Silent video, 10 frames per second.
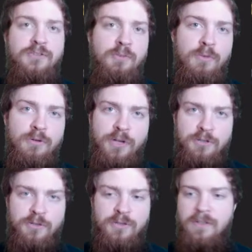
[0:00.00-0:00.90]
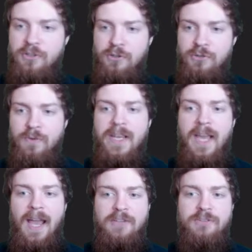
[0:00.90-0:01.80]
2 more treasures to
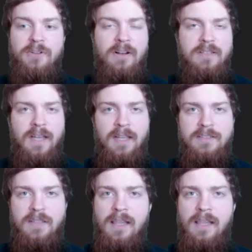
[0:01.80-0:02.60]
recast your Dockside.